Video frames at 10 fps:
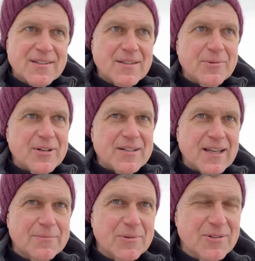Community
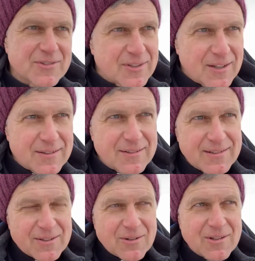table is
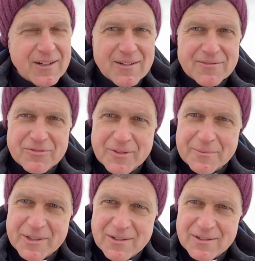in Eau Claire, a free
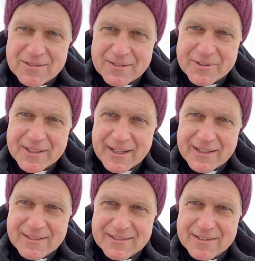meal every
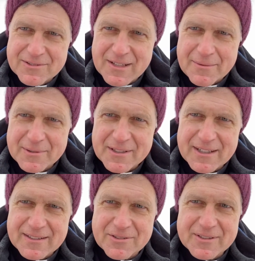day, different time of
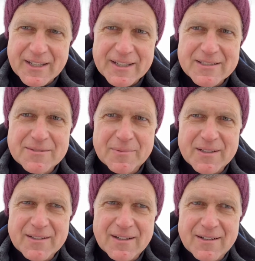day, different days,
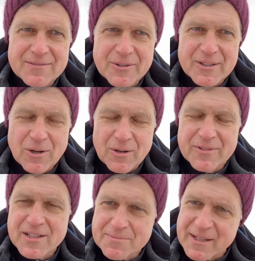but during
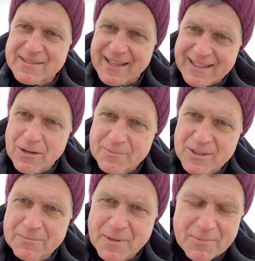COVID it's been a takeout
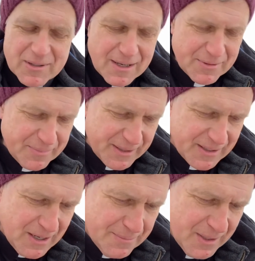meal. People come and pick
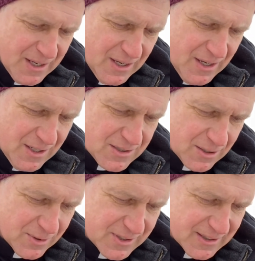it up. So
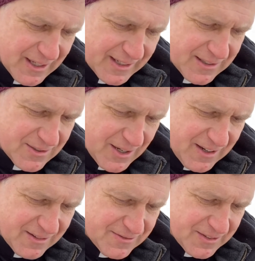we're delighted to
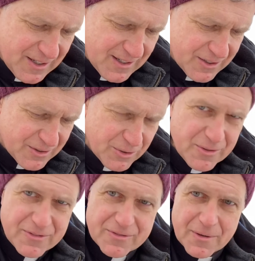have our
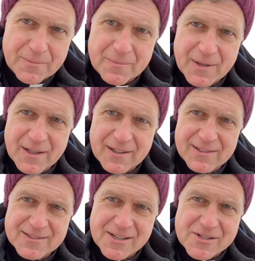youth from
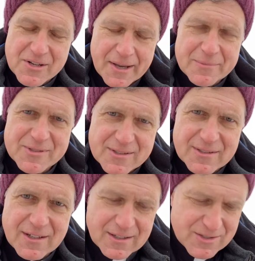St. James
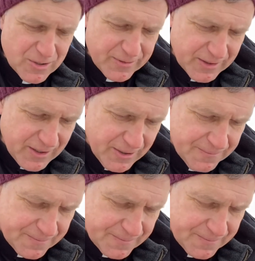serving there.